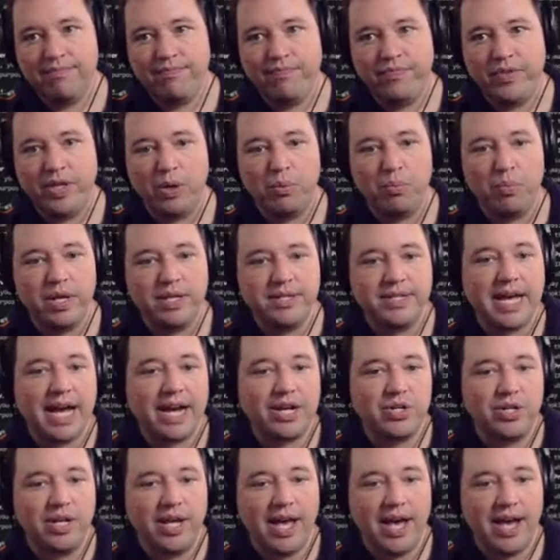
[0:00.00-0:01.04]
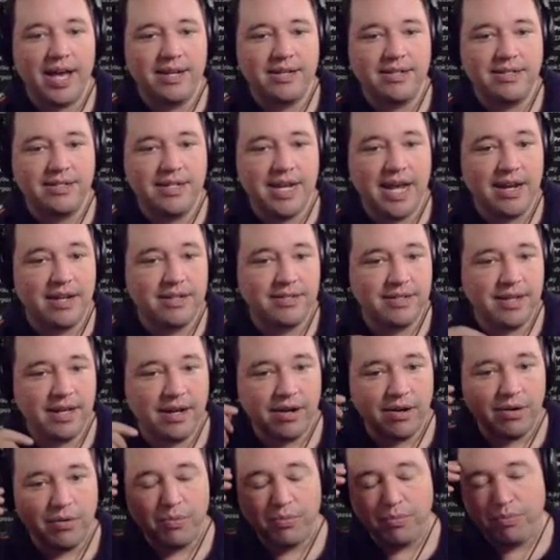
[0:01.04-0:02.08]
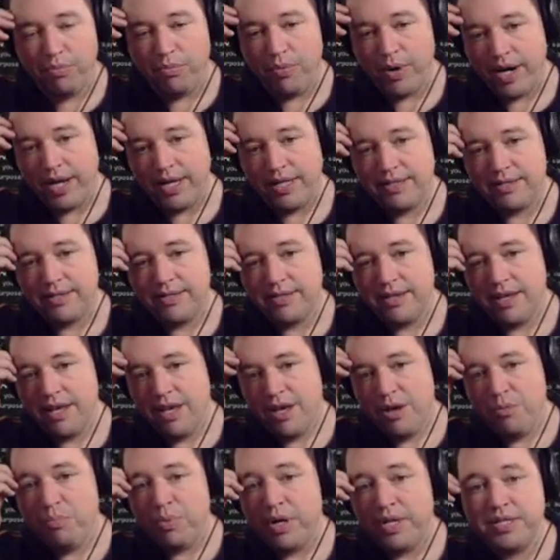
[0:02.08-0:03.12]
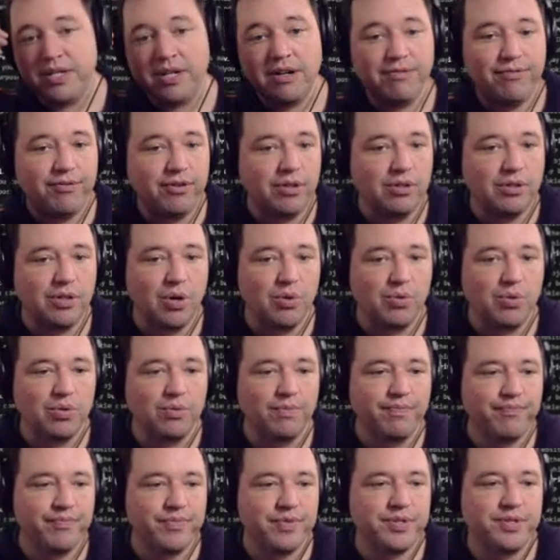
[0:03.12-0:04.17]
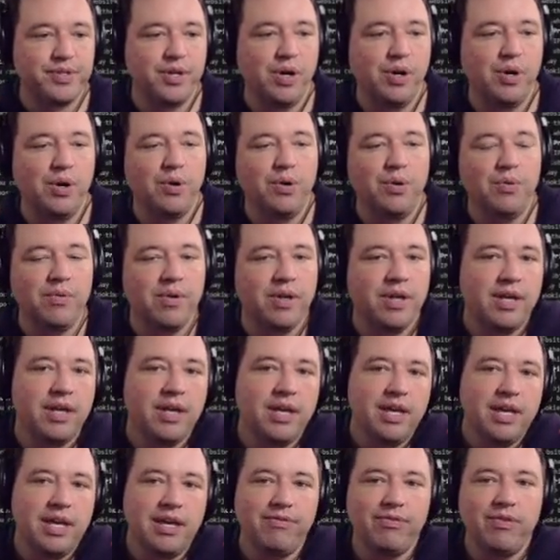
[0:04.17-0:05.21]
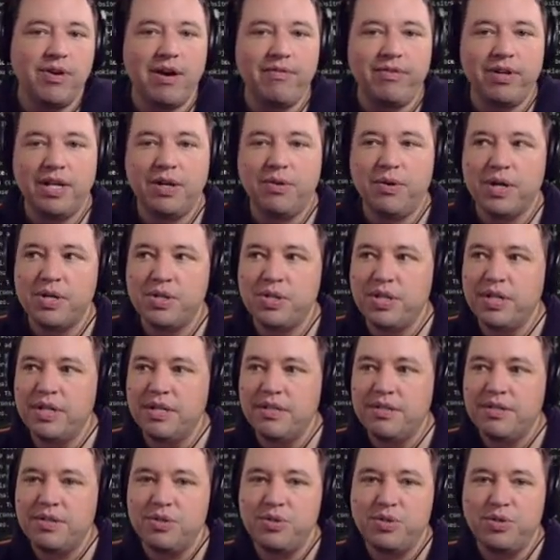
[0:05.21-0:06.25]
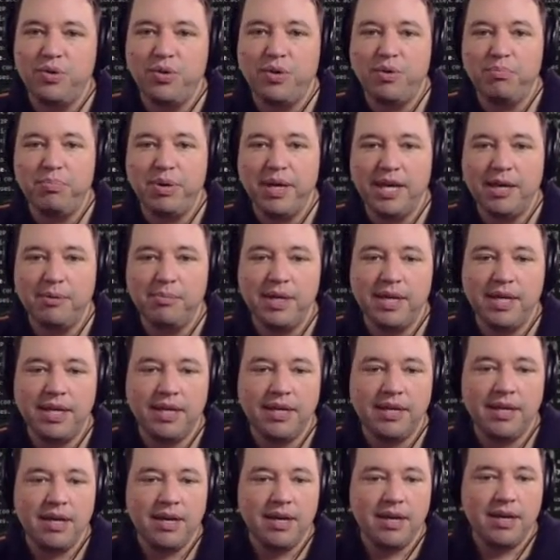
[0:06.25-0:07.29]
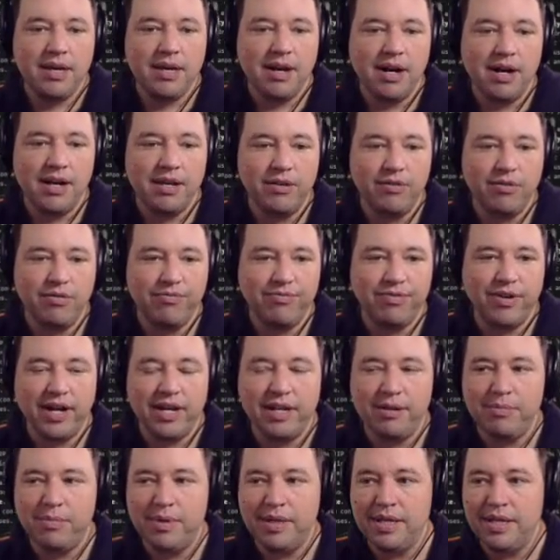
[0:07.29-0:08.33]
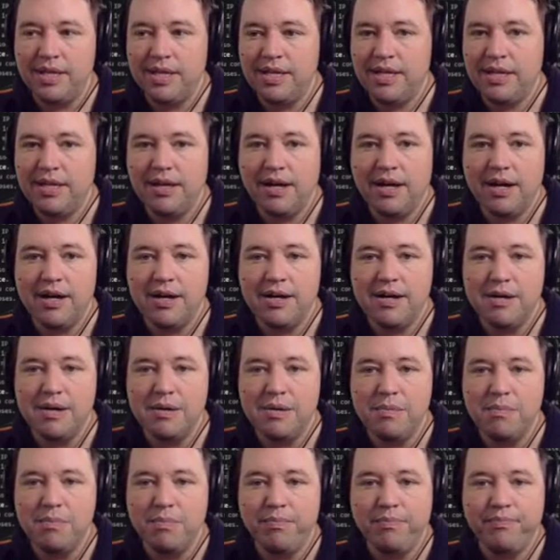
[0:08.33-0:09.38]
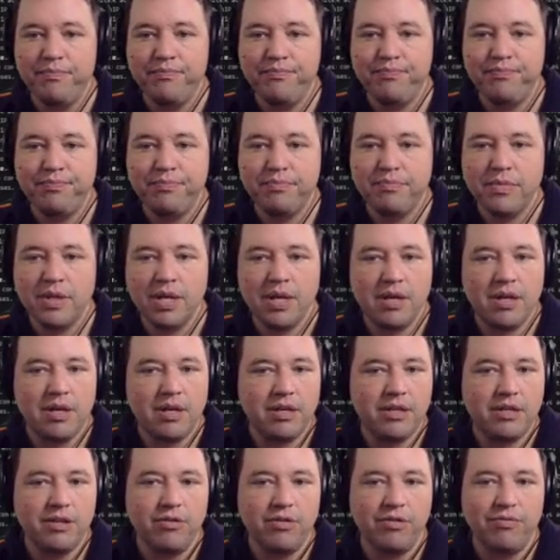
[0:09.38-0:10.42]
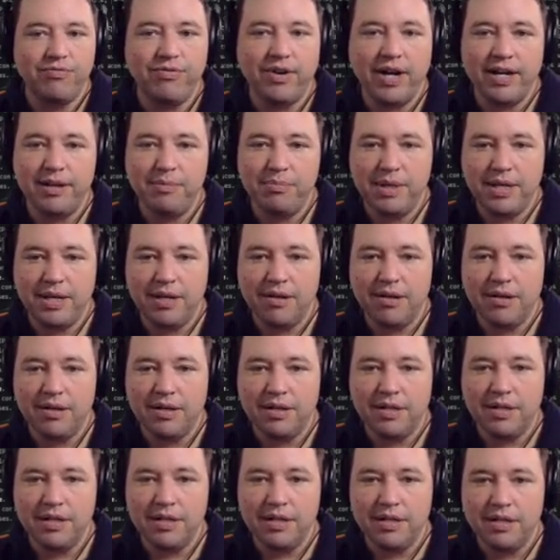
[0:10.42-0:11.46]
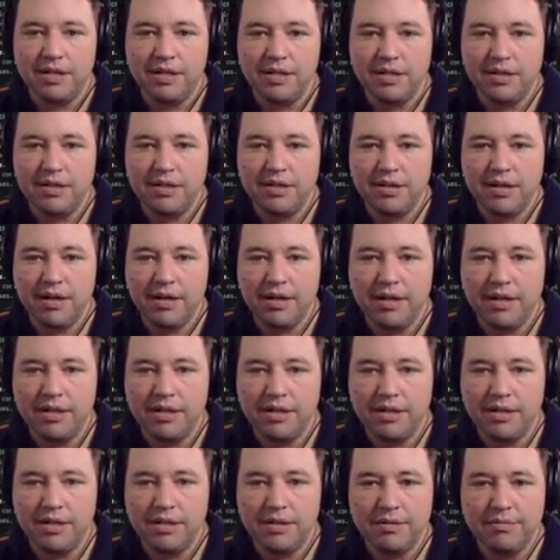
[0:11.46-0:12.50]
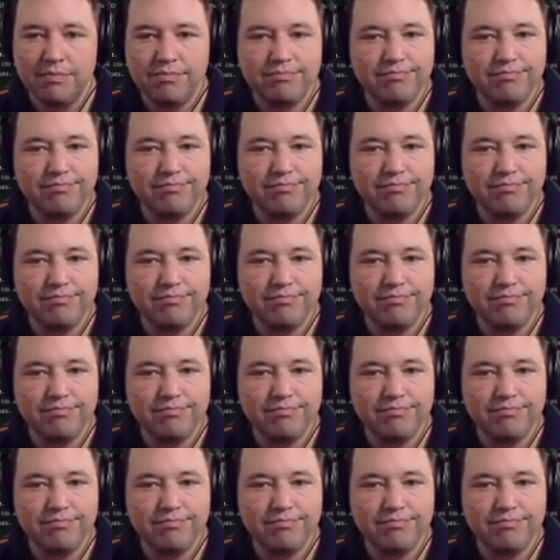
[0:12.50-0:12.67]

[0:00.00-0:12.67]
you know, is actually at data center rates, but it's going to feel local. So if you have any questions, just you can ping me. You can find me. You can find me on the